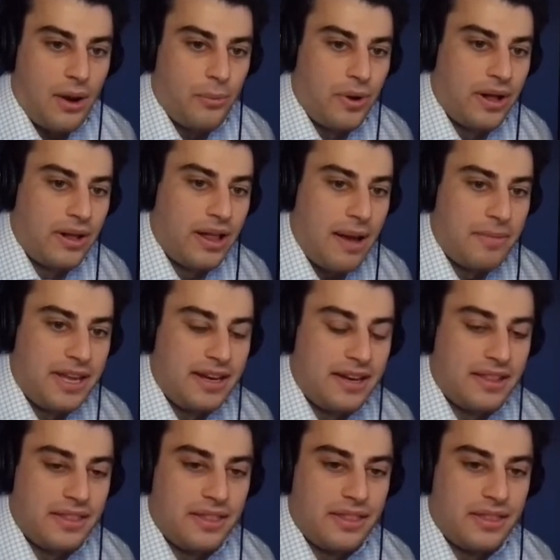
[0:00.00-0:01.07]
Well, I
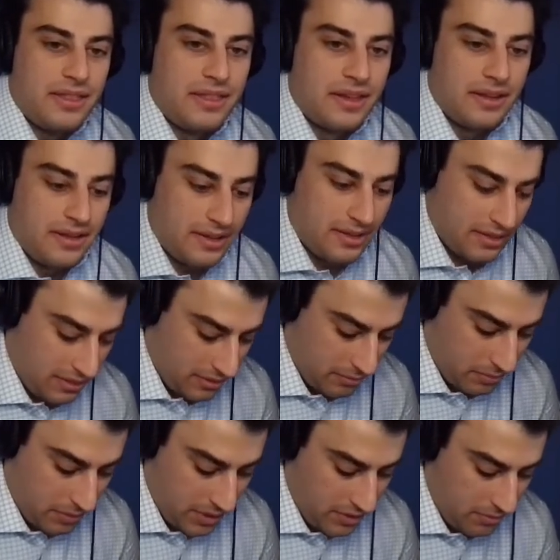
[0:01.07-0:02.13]
mean,
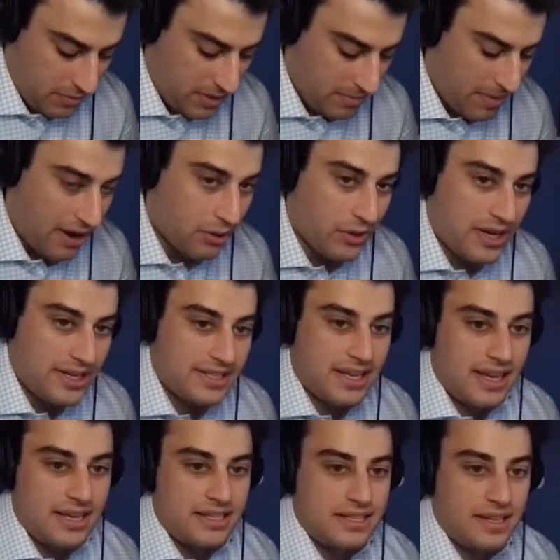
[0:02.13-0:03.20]
what you mean by risk
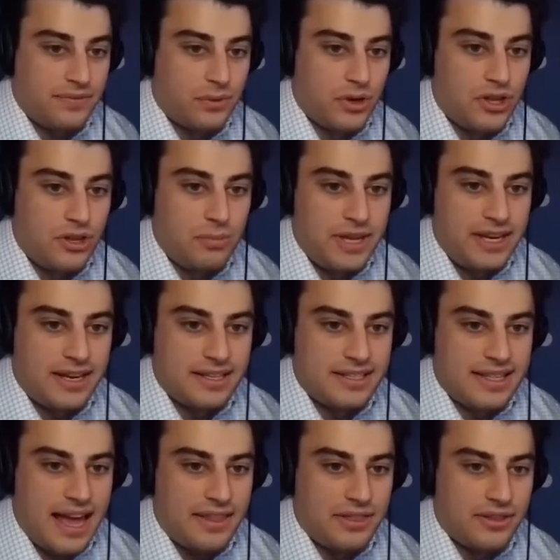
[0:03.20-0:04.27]
is, if what you mean is
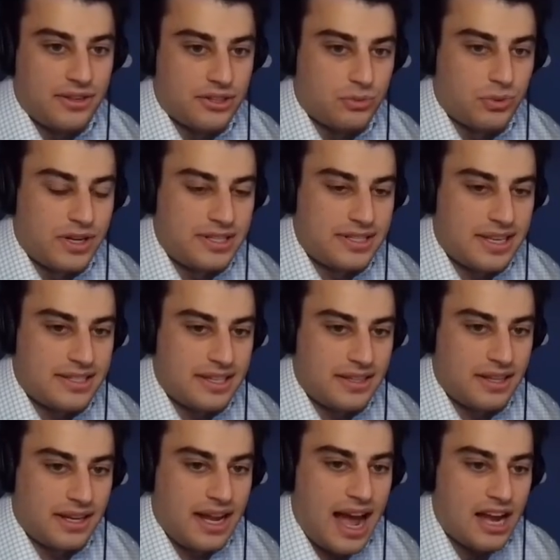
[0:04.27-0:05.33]
that there's risk as in
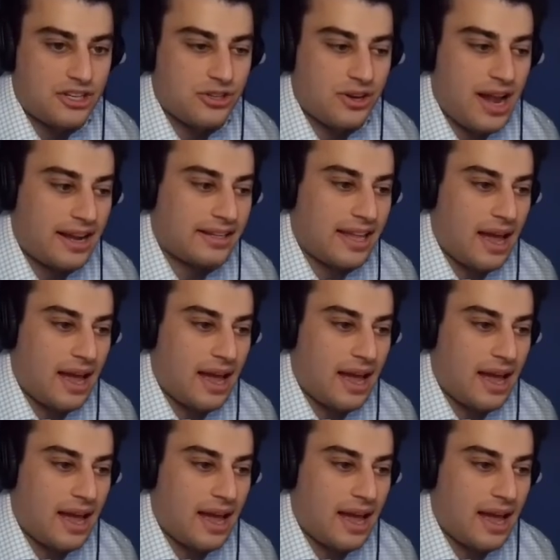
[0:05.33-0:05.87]
the contract,